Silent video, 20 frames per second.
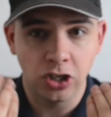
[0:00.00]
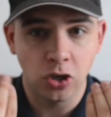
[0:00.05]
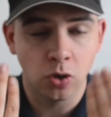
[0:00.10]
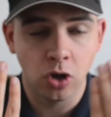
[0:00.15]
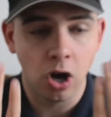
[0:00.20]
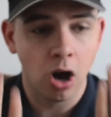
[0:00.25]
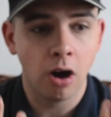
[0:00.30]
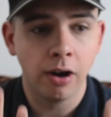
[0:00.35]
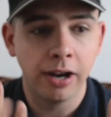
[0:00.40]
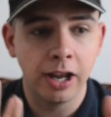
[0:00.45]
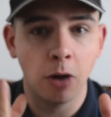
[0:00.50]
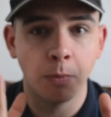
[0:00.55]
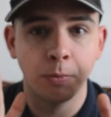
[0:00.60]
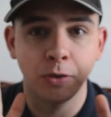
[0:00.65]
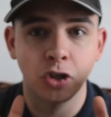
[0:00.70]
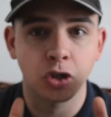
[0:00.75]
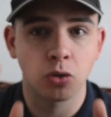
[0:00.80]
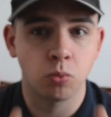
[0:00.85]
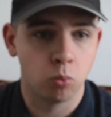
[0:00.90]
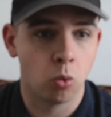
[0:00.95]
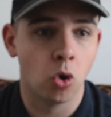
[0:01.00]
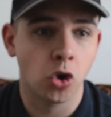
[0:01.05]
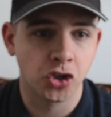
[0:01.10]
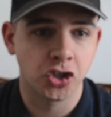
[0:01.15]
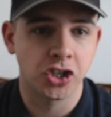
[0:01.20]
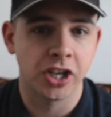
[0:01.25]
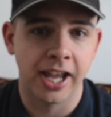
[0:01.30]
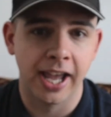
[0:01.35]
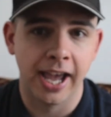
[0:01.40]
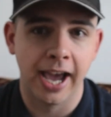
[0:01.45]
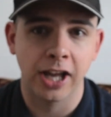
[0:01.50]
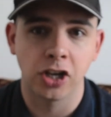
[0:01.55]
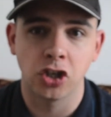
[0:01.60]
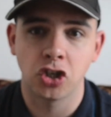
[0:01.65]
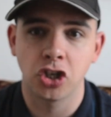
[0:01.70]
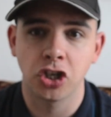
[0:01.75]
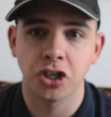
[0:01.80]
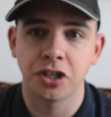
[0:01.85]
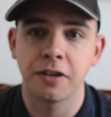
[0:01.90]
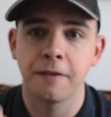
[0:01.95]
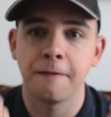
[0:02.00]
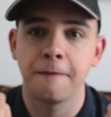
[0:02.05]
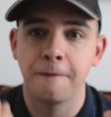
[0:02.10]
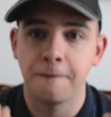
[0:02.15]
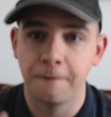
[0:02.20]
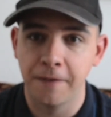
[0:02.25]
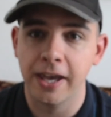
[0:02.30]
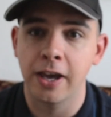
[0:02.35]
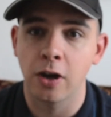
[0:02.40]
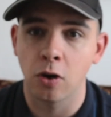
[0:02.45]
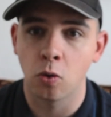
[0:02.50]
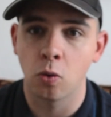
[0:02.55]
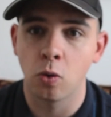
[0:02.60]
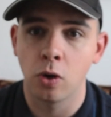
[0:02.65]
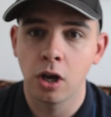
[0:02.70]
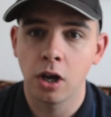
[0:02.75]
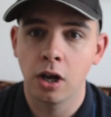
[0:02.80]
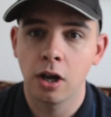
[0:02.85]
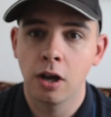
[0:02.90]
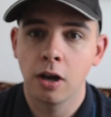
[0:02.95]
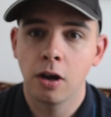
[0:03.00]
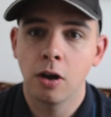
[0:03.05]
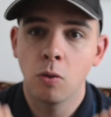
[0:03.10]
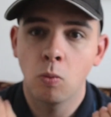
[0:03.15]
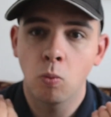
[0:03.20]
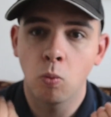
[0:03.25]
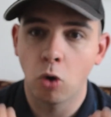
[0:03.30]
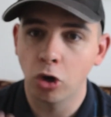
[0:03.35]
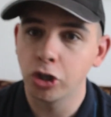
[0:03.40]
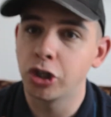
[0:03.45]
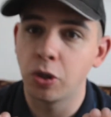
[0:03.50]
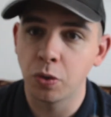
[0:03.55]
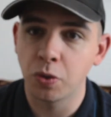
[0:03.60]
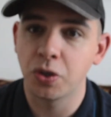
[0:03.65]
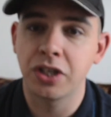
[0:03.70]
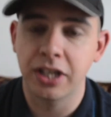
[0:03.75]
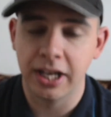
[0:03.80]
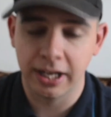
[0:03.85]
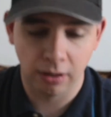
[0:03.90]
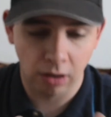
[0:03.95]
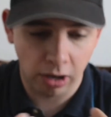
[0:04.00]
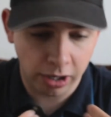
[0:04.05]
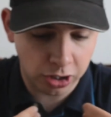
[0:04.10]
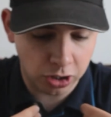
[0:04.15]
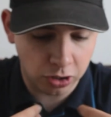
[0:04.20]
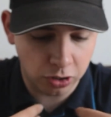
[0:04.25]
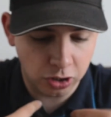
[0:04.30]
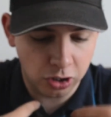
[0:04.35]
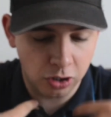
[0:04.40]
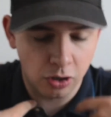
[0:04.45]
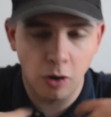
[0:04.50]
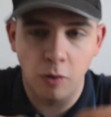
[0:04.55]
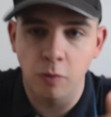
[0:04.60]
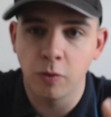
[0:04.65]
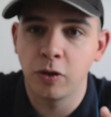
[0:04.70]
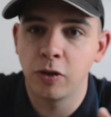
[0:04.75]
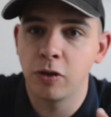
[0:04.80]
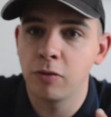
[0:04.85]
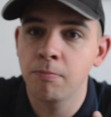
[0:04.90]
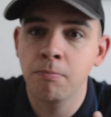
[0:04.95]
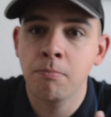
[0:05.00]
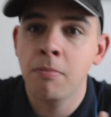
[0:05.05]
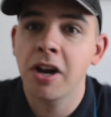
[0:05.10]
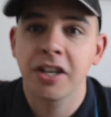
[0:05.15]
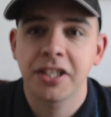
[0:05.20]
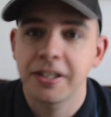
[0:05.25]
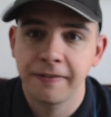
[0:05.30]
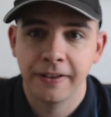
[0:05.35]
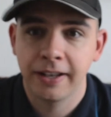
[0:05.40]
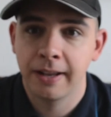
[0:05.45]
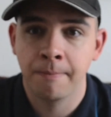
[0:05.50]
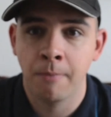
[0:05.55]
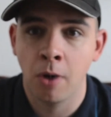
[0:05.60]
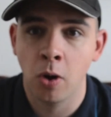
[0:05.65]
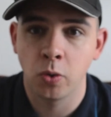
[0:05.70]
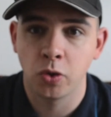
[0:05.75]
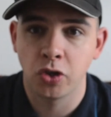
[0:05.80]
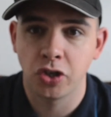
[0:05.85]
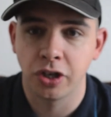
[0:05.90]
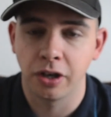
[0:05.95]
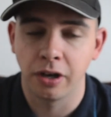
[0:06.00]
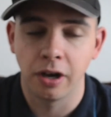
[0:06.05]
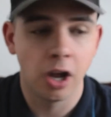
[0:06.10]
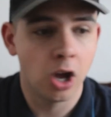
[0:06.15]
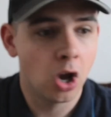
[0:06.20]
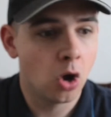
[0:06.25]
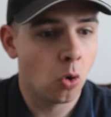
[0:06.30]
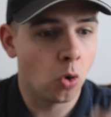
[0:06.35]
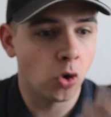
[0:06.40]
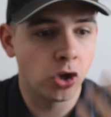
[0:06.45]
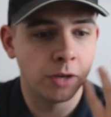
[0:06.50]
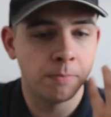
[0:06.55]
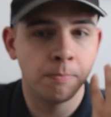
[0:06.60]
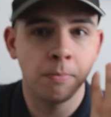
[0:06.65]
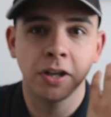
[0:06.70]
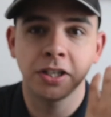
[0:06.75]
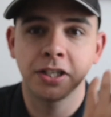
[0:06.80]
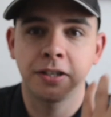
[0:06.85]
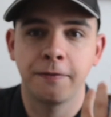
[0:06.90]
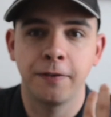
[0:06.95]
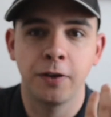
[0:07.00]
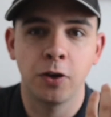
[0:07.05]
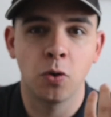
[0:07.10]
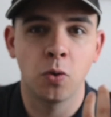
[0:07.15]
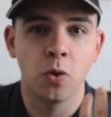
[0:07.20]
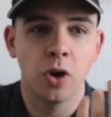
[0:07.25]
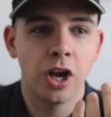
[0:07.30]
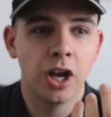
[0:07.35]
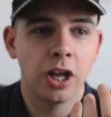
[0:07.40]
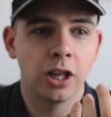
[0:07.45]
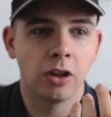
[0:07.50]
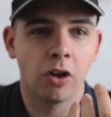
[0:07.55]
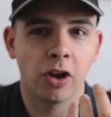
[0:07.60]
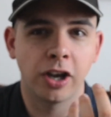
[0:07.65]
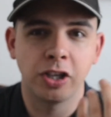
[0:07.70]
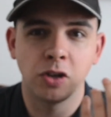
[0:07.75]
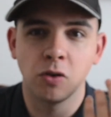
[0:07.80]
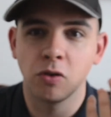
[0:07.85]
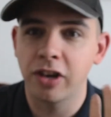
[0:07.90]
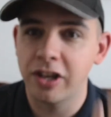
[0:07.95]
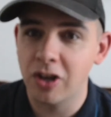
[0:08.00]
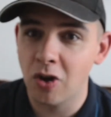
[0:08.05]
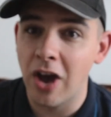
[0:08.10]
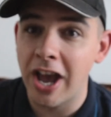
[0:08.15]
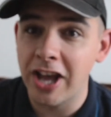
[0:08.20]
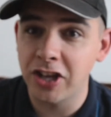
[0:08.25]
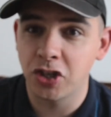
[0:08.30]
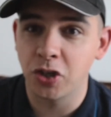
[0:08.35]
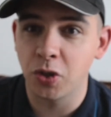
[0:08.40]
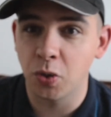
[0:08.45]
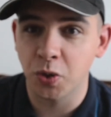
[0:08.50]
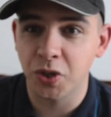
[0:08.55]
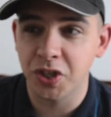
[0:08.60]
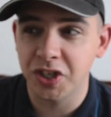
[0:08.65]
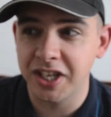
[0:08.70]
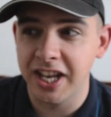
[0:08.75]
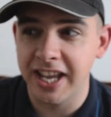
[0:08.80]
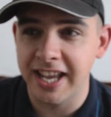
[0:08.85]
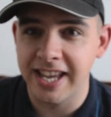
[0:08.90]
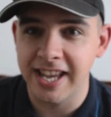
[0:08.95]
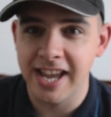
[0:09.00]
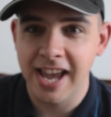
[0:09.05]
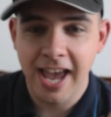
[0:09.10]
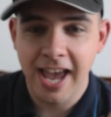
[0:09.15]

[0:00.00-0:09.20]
you can't help but just watch it and just feel what you see. Like, you know, you must feel emotion, or you must feel like you're on your edge of your seat,